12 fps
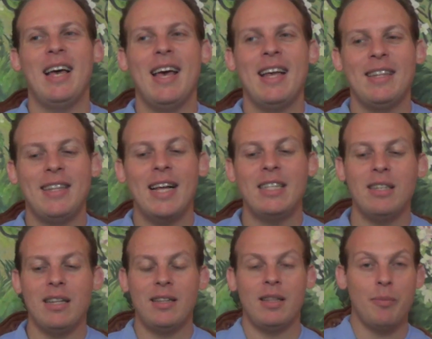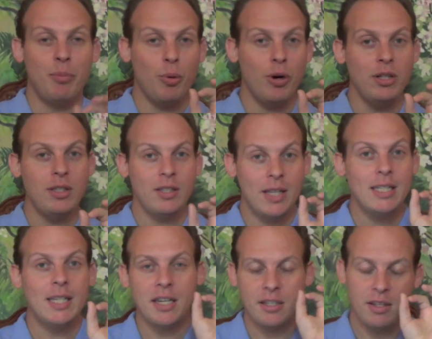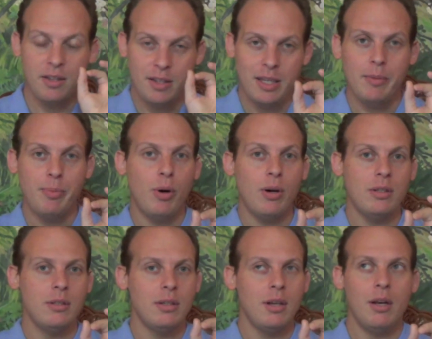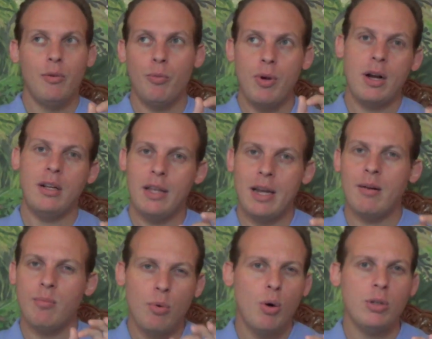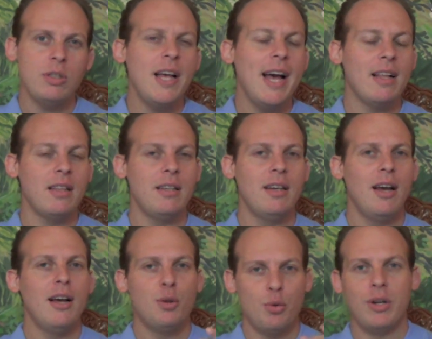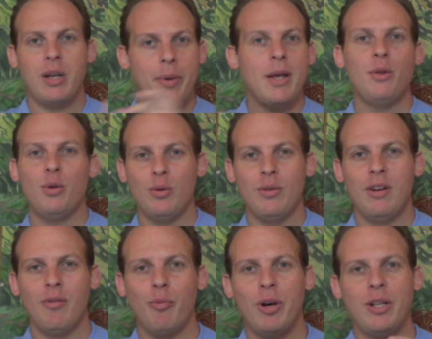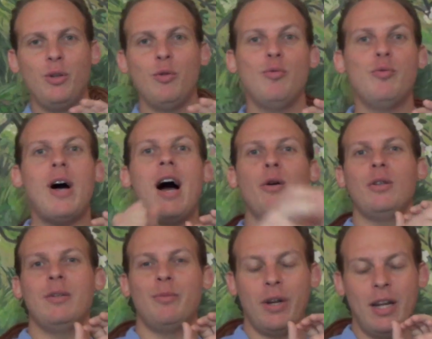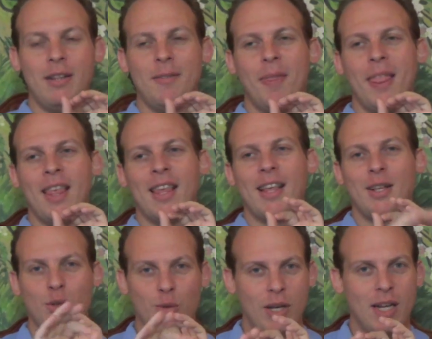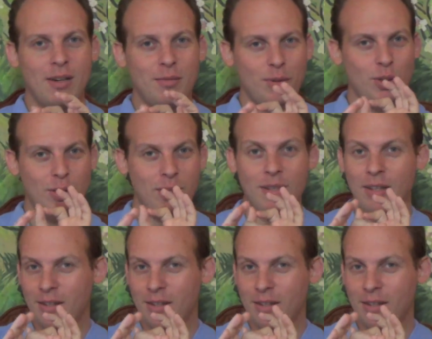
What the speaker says: And that's the point. That's actually the point where they are most likely to recommend you, when you wow them, right? So you gotta really,